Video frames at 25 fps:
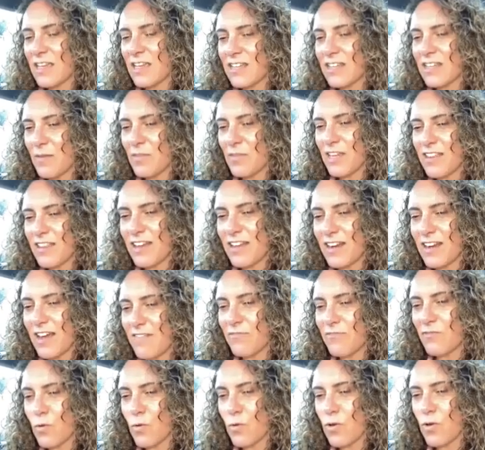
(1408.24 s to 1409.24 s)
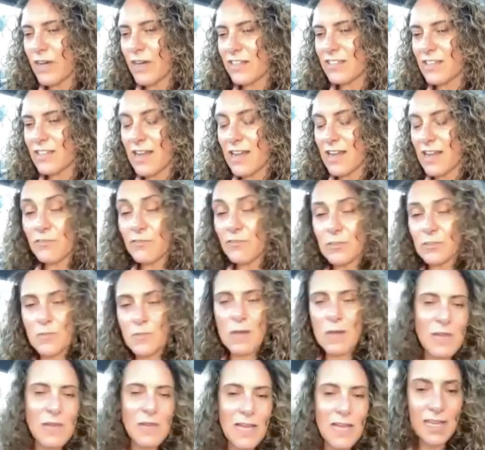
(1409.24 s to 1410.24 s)
something that I've always loved
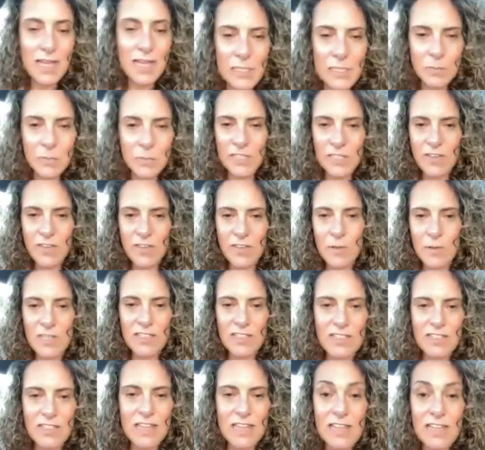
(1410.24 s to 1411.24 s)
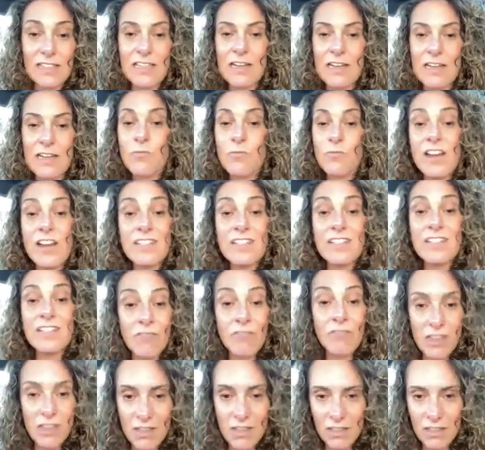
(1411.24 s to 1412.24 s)
about my husband's family is they celebrate
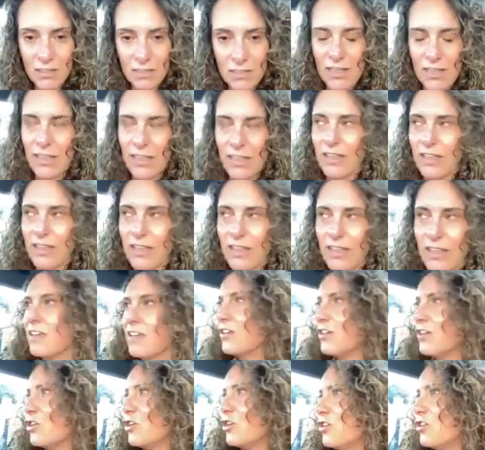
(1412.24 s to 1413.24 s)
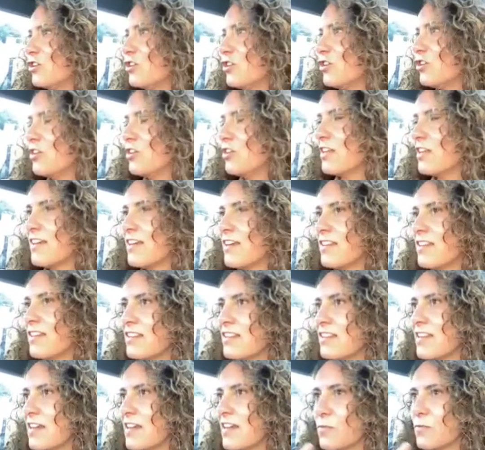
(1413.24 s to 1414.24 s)
everything. You know,
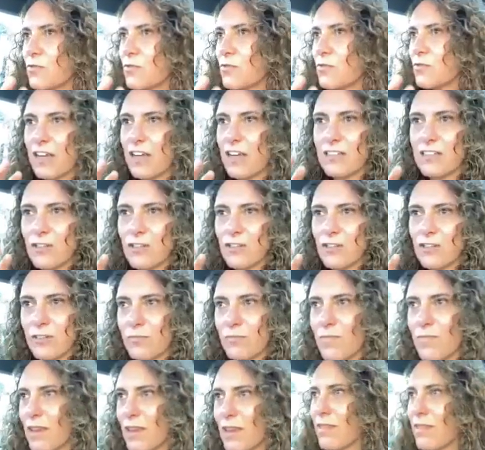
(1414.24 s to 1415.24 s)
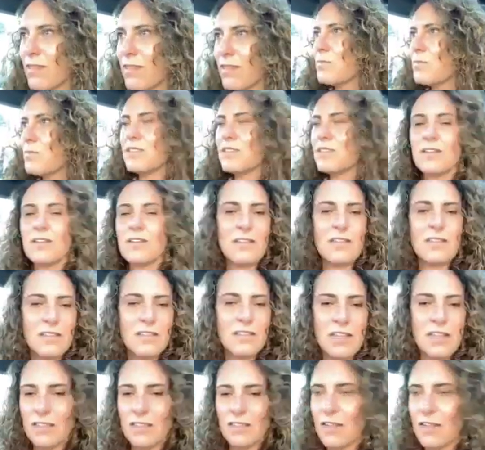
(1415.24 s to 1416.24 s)
they celebrate a good month in business,
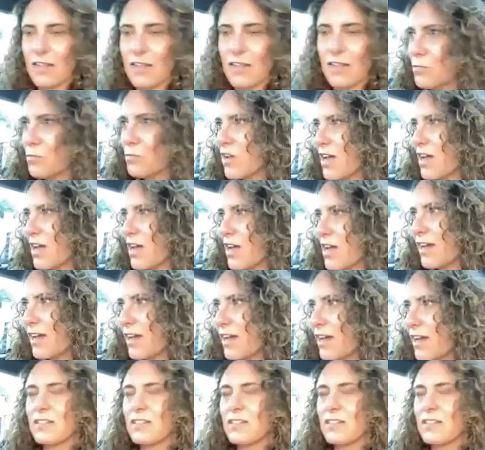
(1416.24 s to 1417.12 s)
they celebrate